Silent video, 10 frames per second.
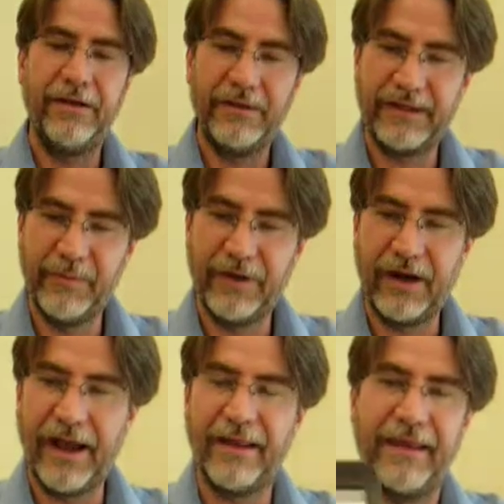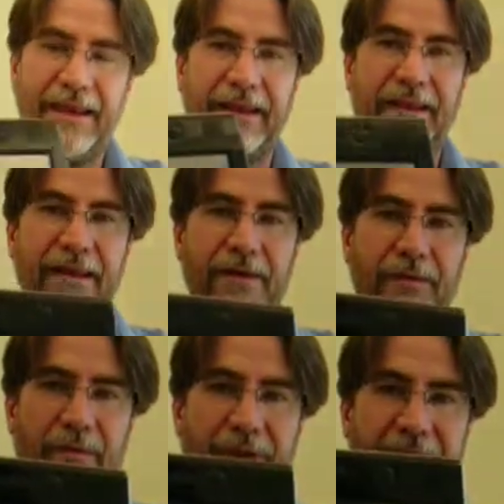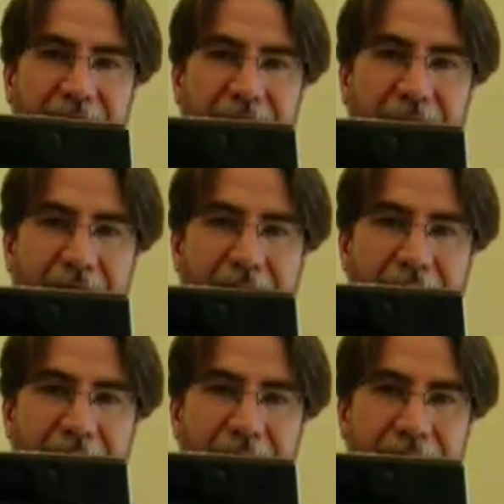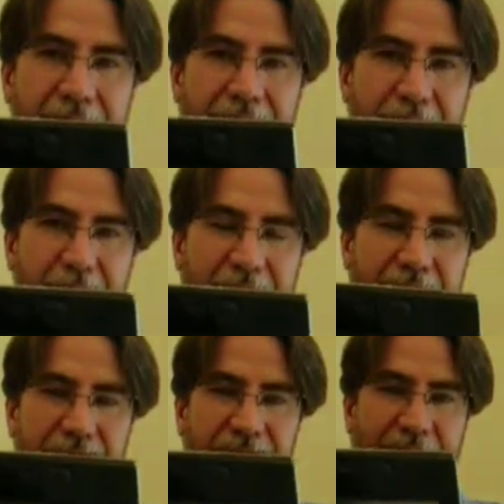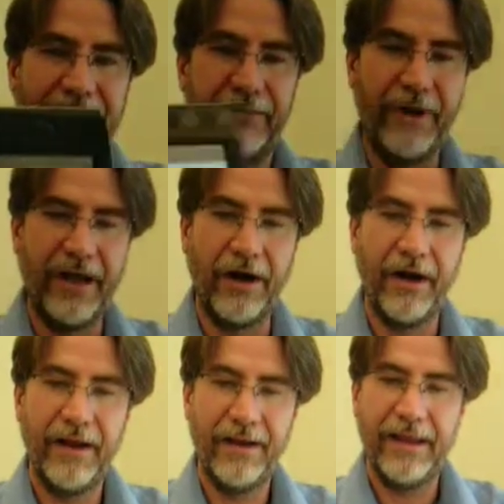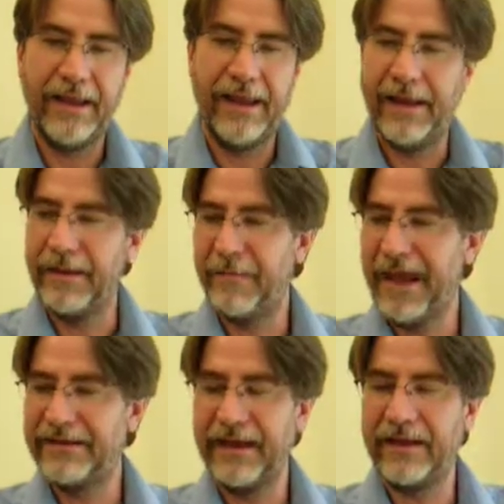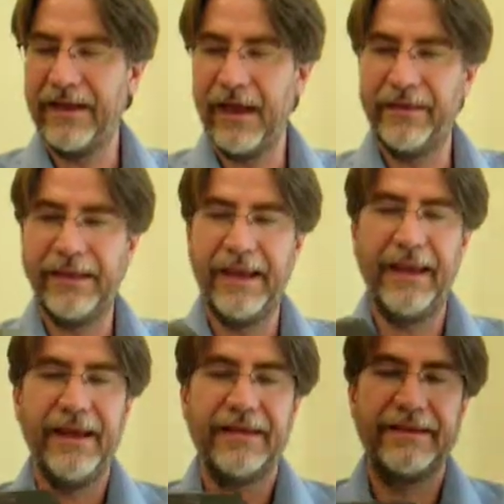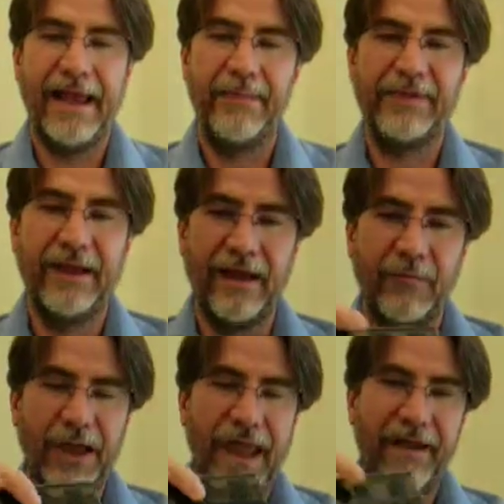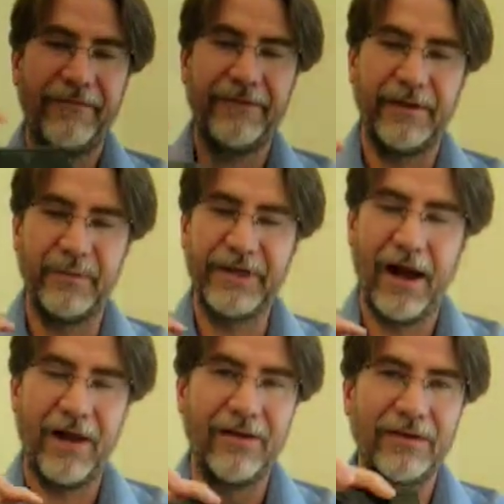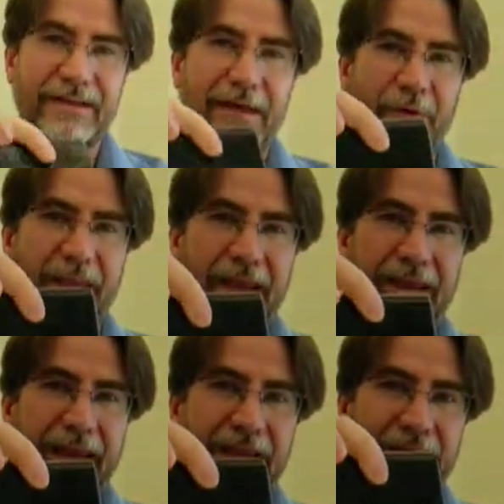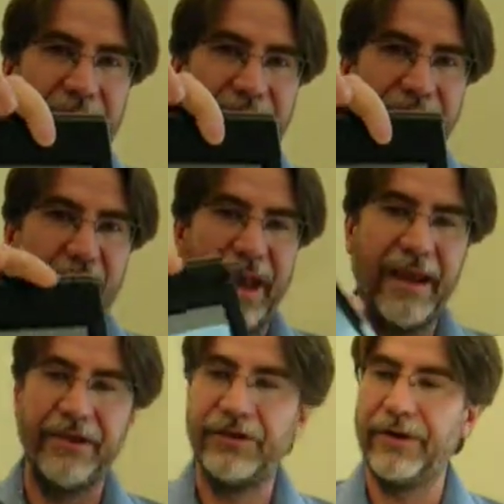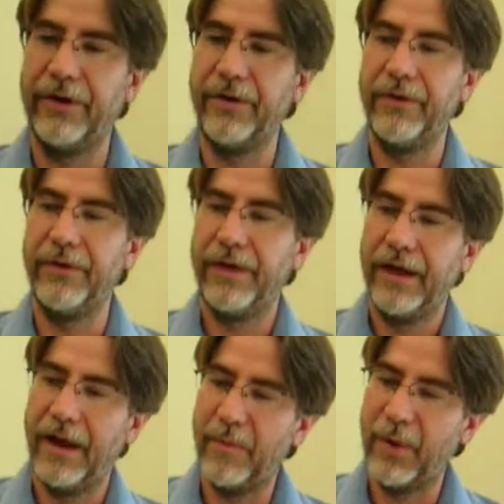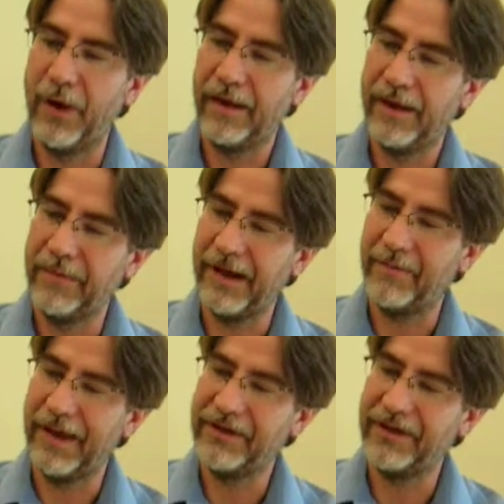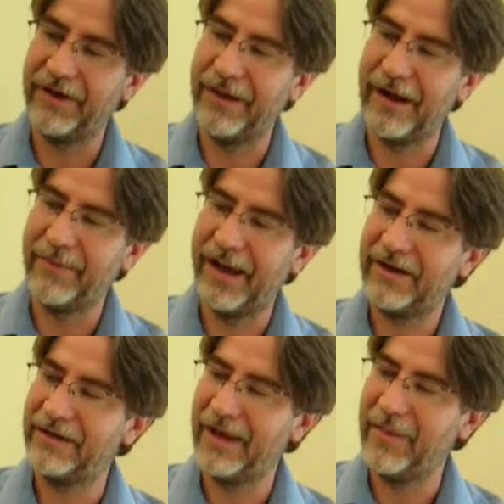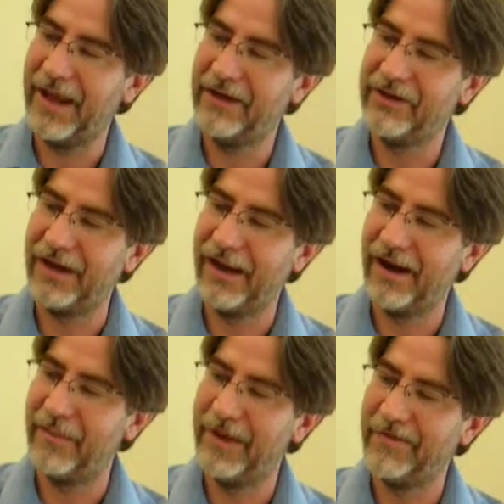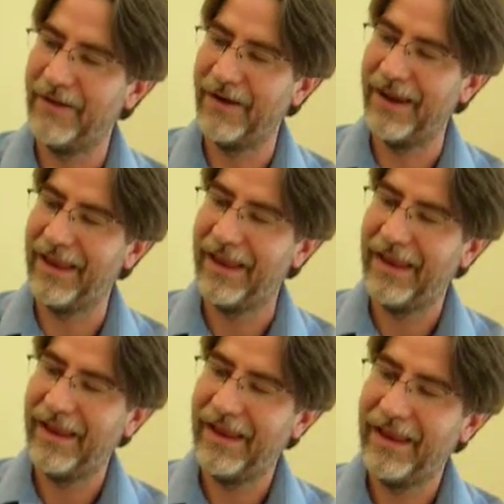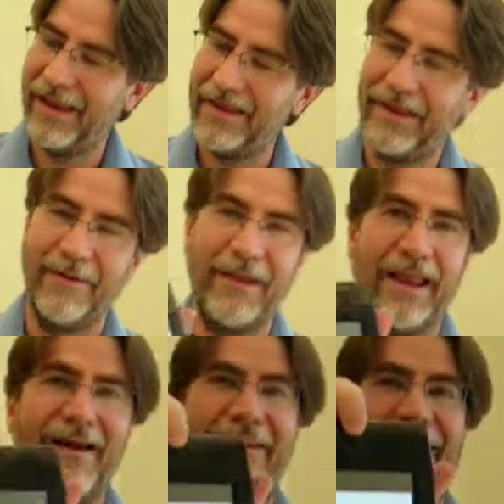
do a similar kind of thing with the Microsoft Reader. And basically on the Samsung we have some toggles that we can then use to page through a book. I'm going to make sure that I'm actually paging here before there we go.